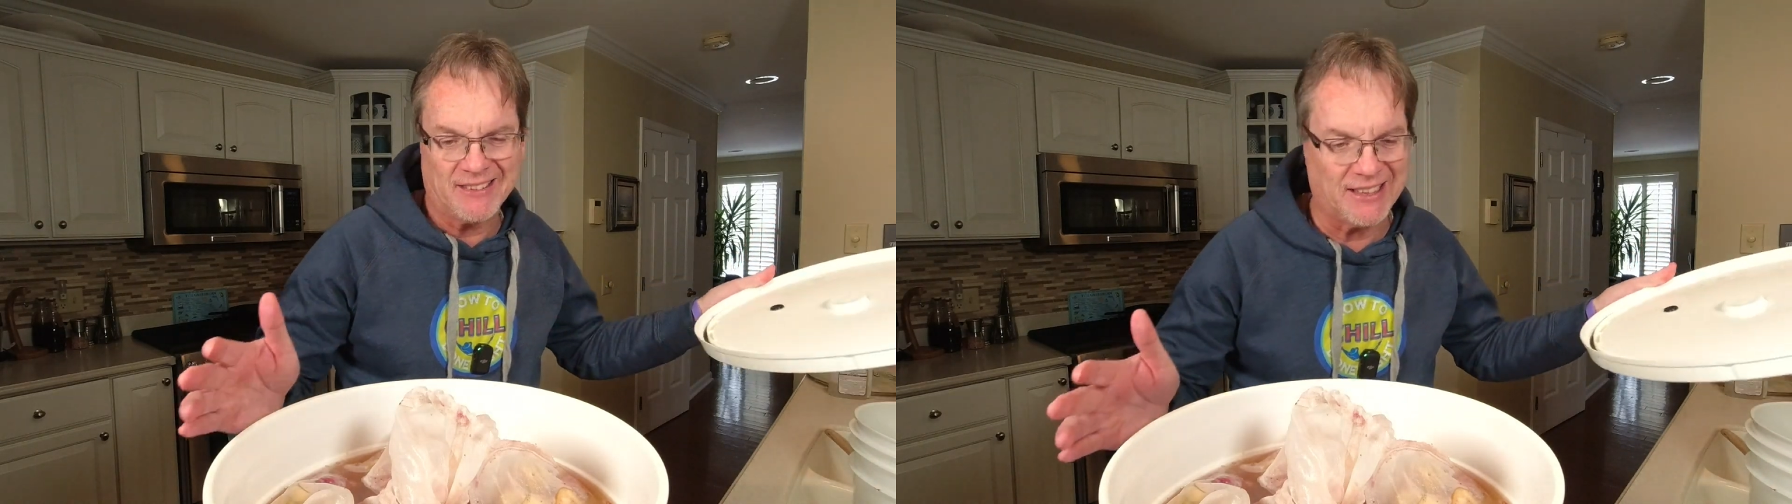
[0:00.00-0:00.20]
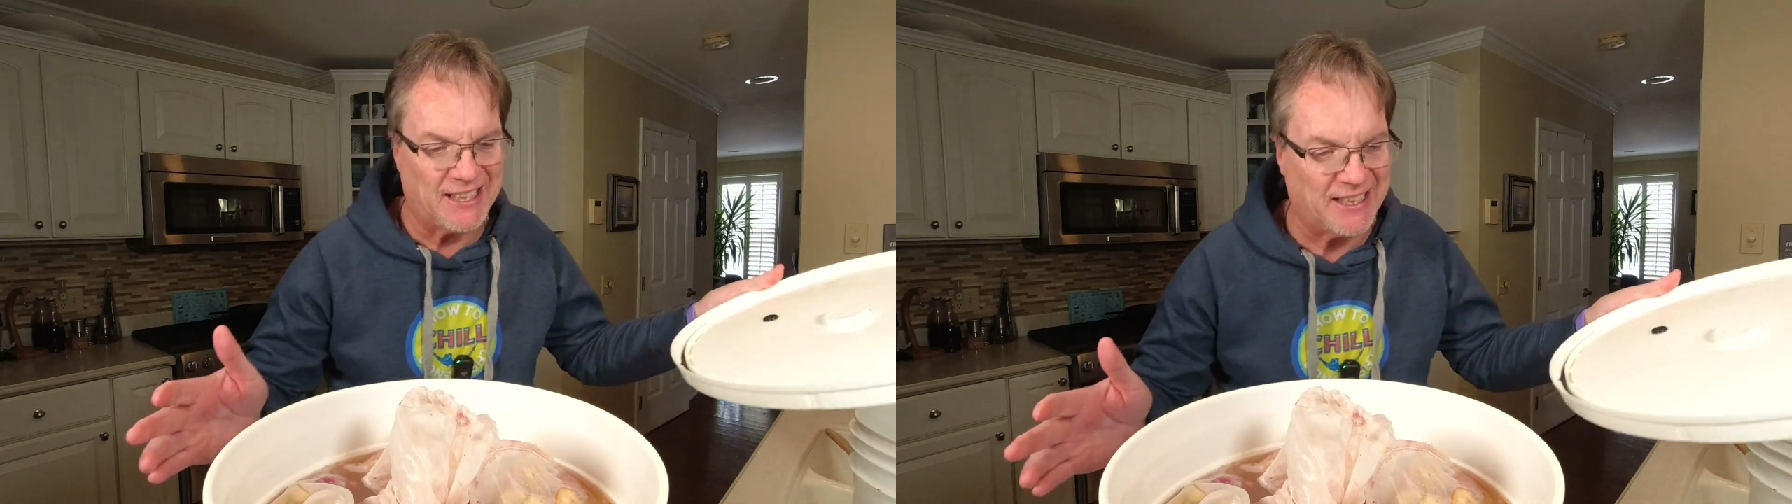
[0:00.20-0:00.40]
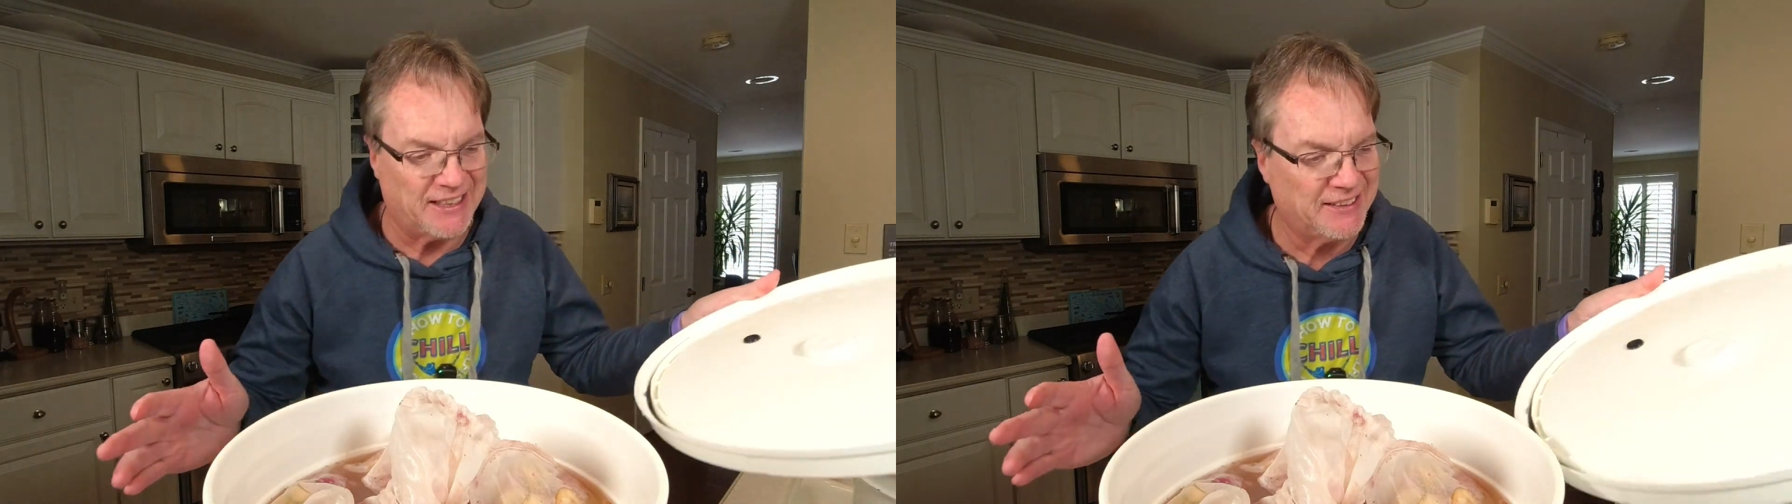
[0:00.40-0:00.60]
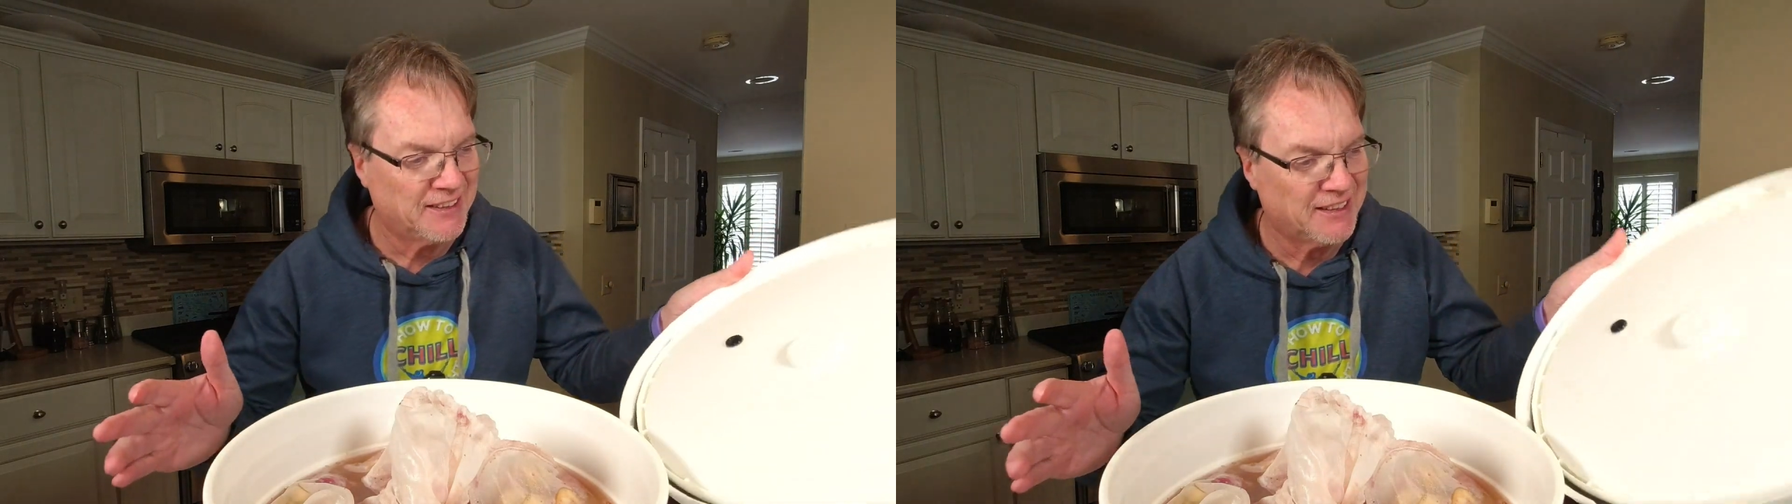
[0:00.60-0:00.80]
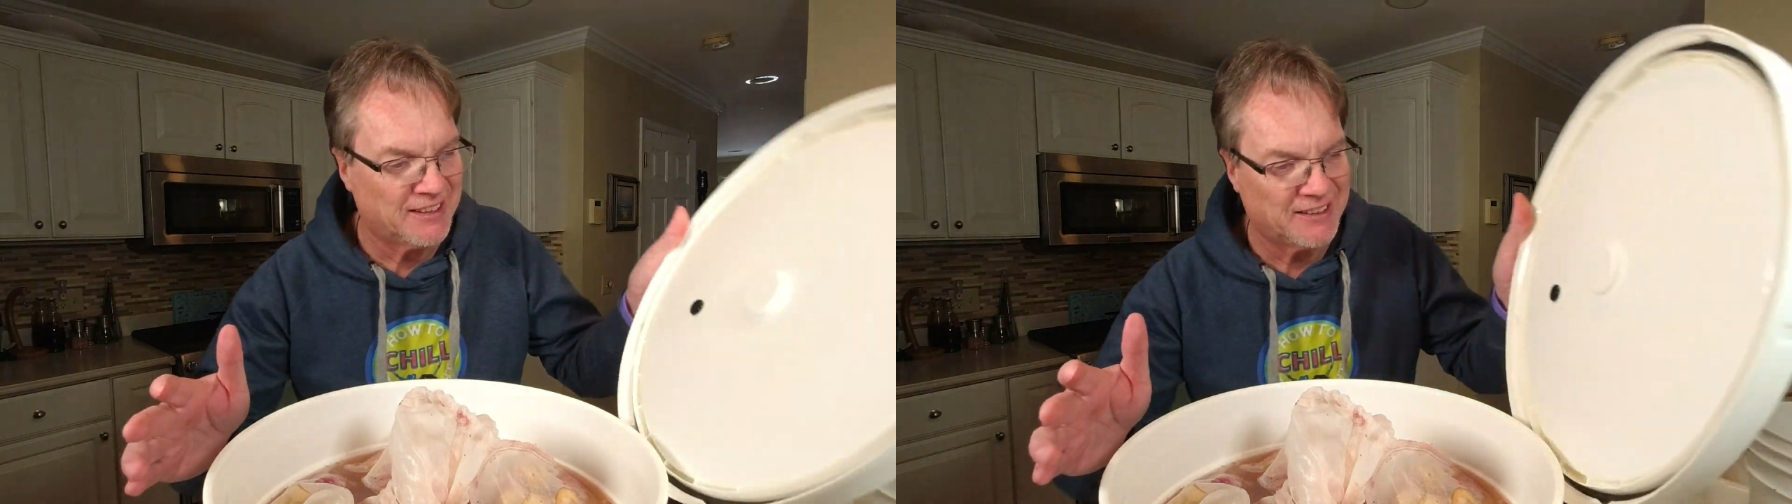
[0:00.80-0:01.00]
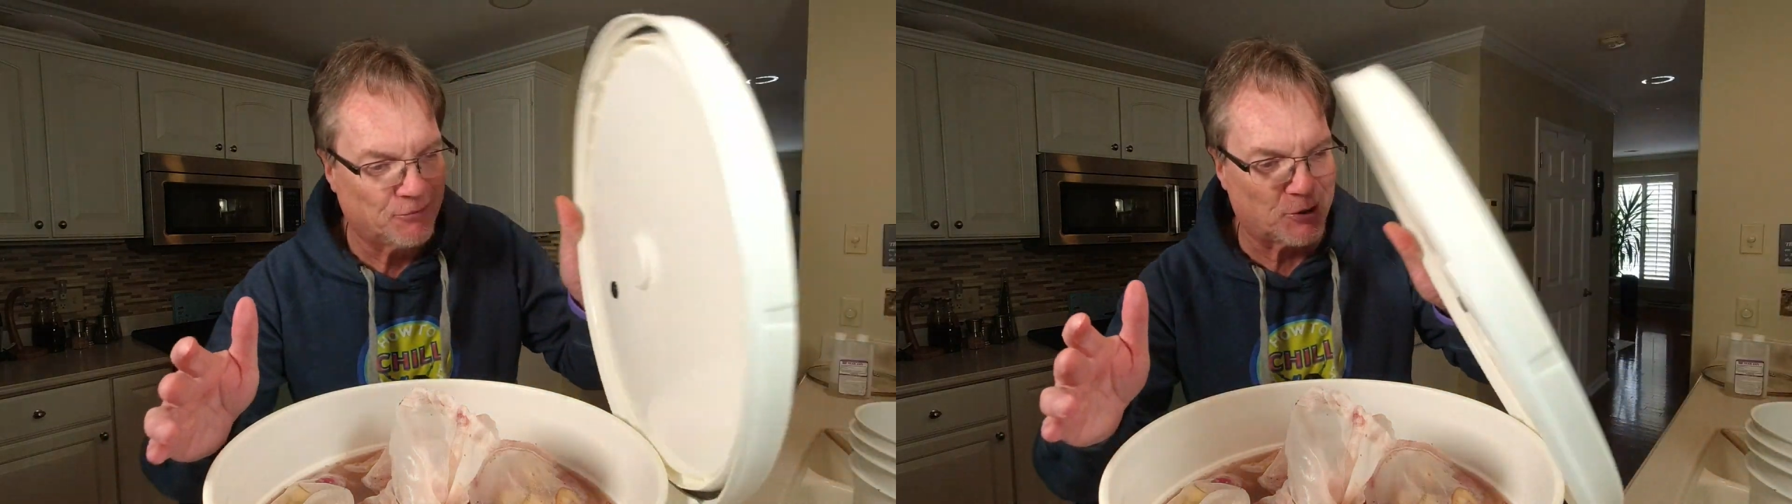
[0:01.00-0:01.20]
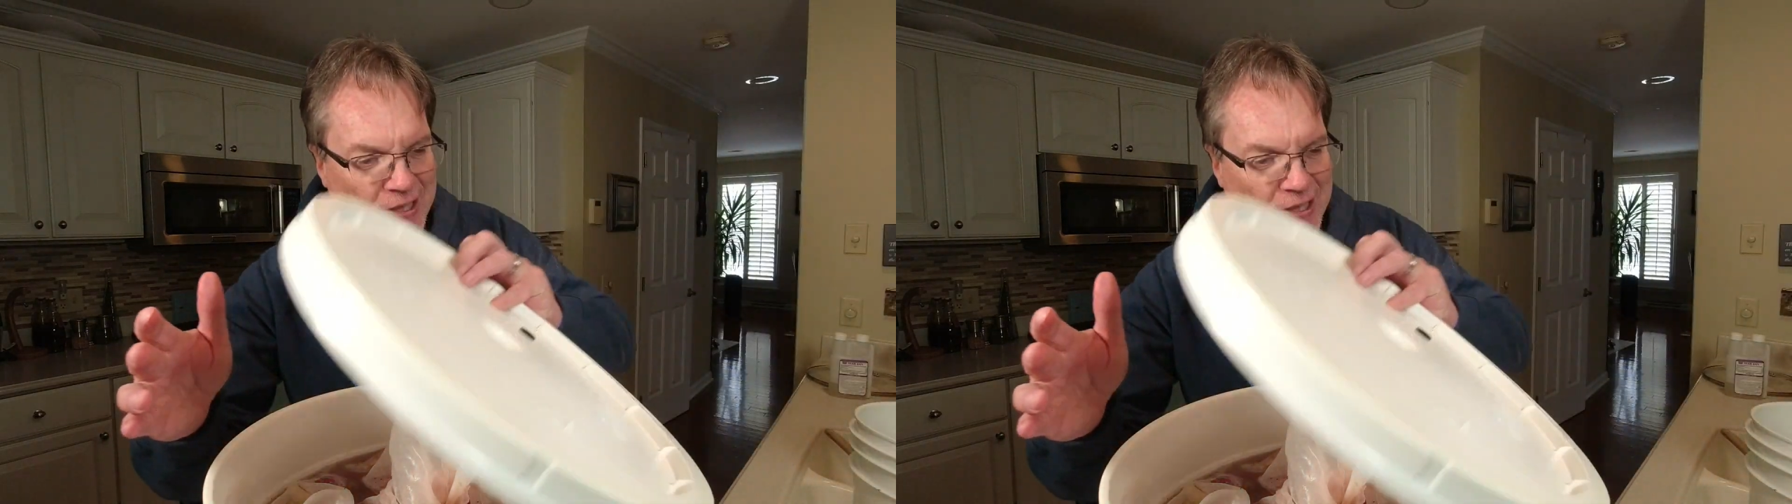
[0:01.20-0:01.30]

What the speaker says: lid. We're